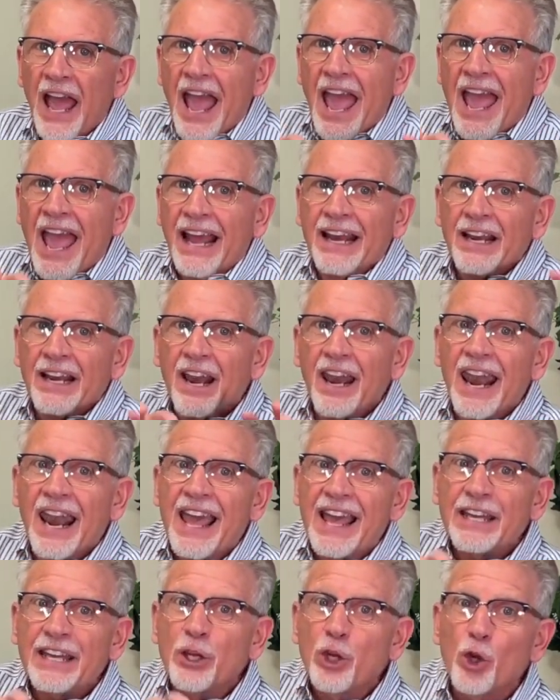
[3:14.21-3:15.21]
and
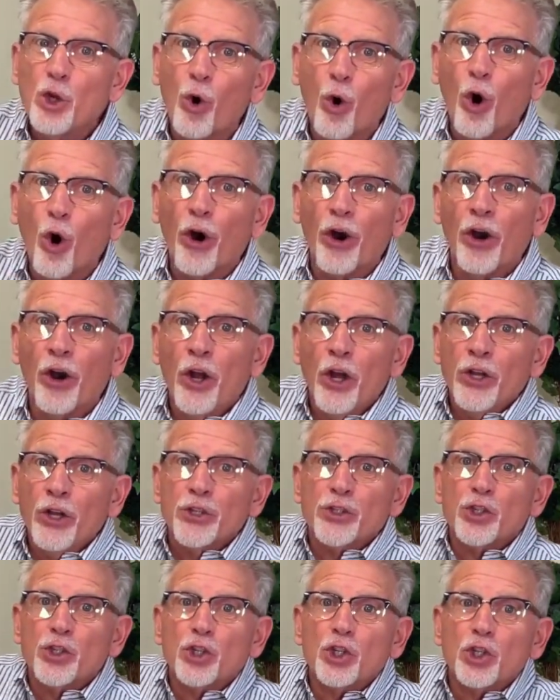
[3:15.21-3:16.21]
let your
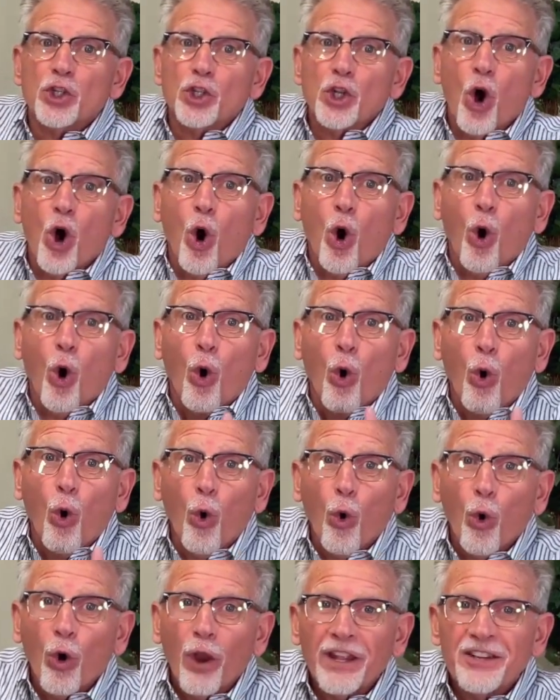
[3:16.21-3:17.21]

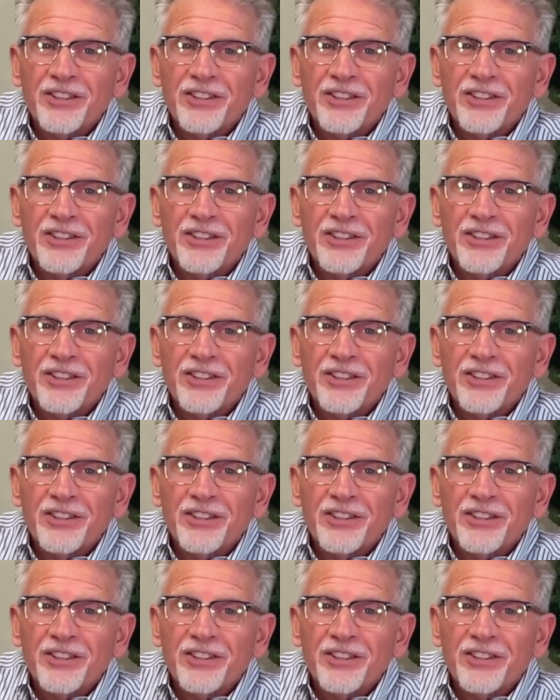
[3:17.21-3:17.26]
soul